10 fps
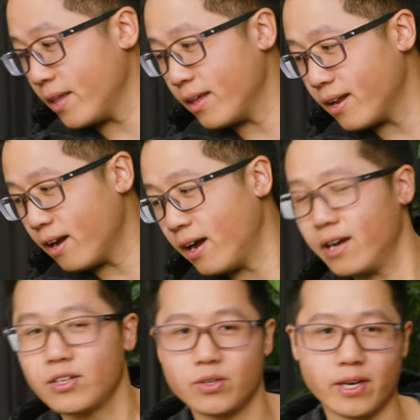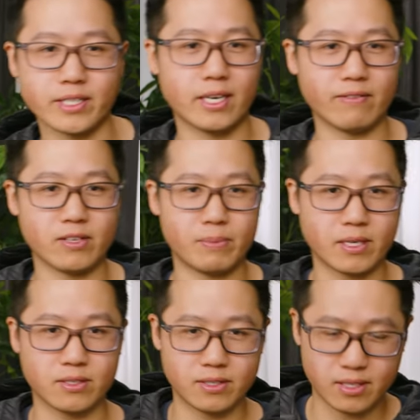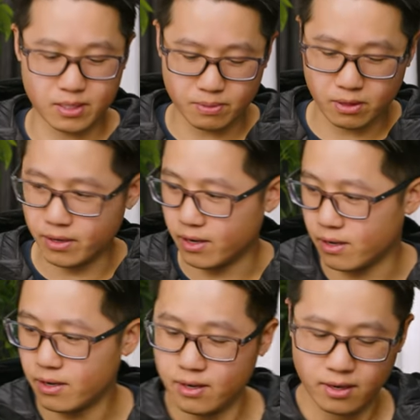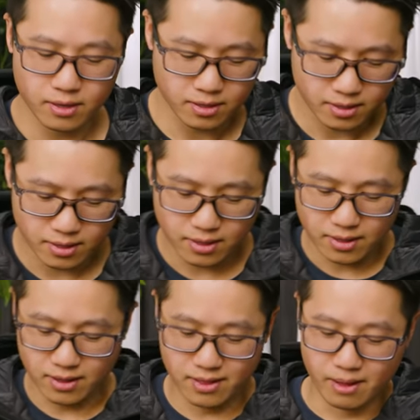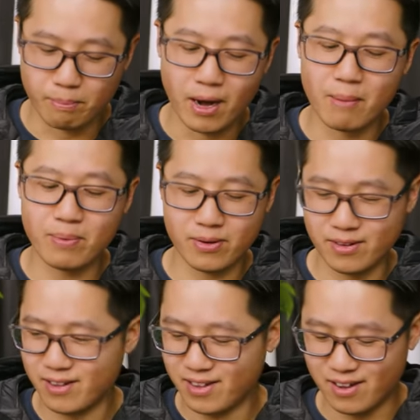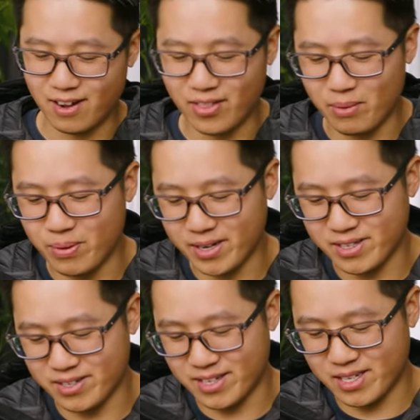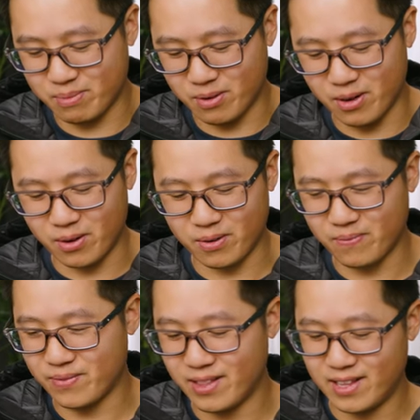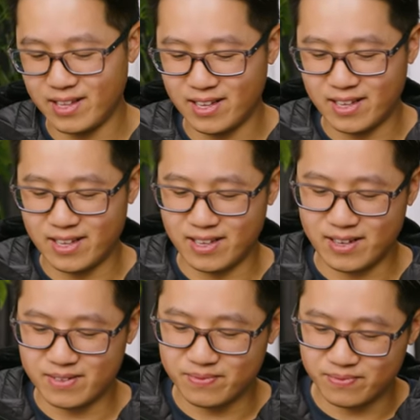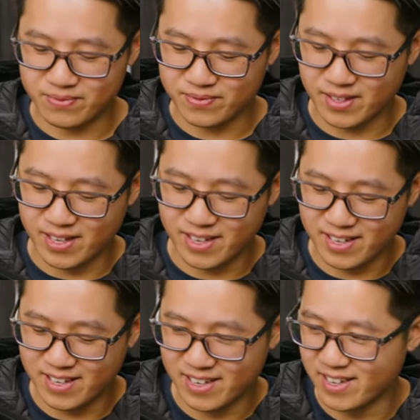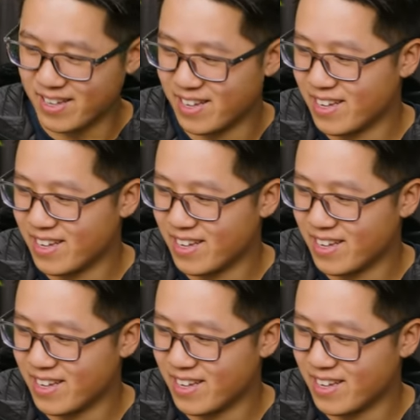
And then I also actually have a Pixel six Pro here. The bump on the Pixel six Pro. That's not a bump.